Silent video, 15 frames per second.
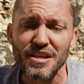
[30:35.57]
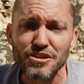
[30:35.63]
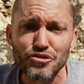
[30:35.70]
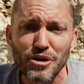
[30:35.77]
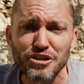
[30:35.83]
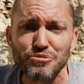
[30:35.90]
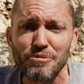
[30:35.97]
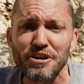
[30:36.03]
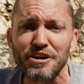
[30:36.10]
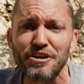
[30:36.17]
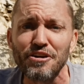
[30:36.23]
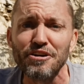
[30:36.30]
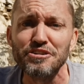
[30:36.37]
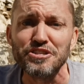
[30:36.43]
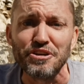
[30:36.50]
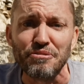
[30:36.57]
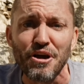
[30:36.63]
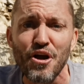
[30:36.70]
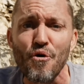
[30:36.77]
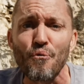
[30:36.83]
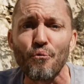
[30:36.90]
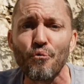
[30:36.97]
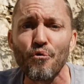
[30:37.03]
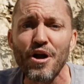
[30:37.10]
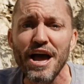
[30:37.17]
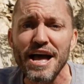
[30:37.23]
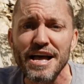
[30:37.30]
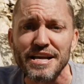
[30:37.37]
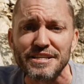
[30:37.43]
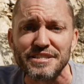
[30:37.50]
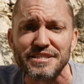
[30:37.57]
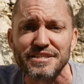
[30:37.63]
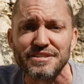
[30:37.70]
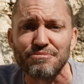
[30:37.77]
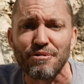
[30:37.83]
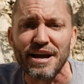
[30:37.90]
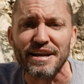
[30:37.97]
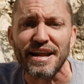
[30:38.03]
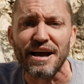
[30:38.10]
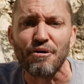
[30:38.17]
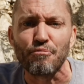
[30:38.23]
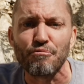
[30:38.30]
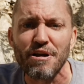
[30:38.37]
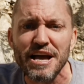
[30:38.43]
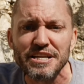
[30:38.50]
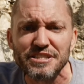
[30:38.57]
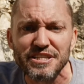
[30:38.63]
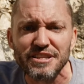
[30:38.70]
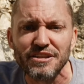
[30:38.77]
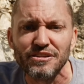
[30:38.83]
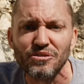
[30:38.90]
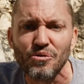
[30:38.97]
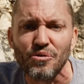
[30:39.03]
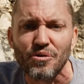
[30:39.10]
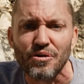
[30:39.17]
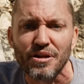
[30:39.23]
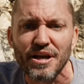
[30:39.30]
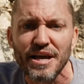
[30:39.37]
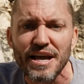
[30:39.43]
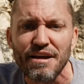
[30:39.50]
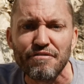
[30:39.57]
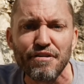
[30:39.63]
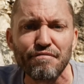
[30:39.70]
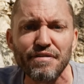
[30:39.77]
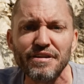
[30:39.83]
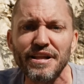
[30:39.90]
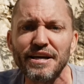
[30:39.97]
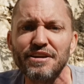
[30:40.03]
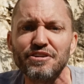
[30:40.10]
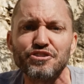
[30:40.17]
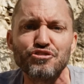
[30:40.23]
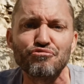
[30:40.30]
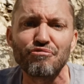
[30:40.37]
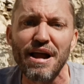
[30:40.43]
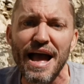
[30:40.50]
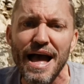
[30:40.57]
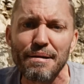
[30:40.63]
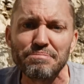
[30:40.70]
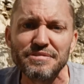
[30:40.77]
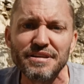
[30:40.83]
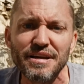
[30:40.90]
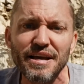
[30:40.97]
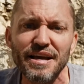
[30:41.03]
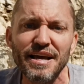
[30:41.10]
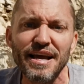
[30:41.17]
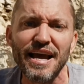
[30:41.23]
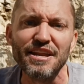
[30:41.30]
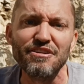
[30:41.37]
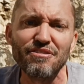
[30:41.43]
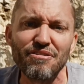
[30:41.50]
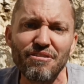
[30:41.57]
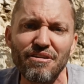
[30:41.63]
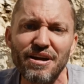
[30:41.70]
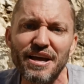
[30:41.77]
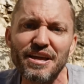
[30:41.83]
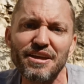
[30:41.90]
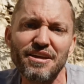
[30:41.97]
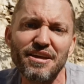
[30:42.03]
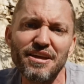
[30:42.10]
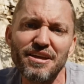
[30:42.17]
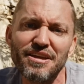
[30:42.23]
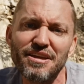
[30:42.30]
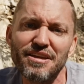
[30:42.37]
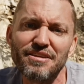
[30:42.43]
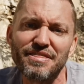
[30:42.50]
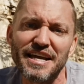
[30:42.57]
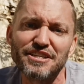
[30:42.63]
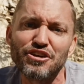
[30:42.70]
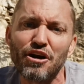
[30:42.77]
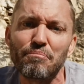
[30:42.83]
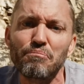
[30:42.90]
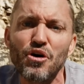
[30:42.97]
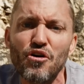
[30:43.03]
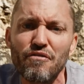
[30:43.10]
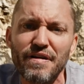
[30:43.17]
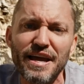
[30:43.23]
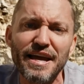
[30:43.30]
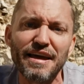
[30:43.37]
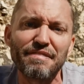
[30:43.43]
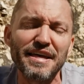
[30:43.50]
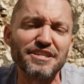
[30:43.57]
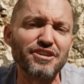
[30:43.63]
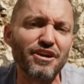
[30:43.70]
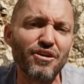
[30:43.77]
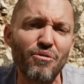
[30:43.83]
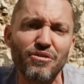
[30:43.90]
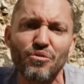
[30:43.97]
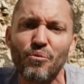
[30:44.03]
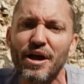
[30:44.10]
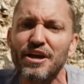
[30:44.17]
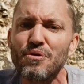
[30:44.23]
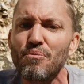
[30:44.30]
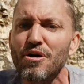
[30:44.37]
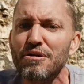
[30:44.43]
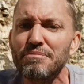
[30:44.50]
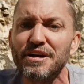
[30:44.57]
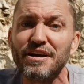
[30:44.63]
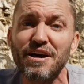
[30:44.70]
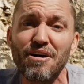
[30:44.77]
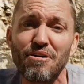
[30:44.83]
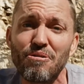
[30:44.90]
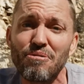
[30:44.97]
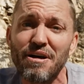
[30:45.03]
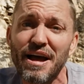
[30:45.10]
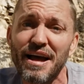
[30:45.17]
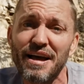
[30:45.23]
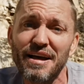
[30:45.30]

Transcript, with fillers: So I just want to encourage you, rest right now. Rest in the Lord. If you feel like you're trapped and you don't know, things aren't moving and things aren't going the way you want them to go,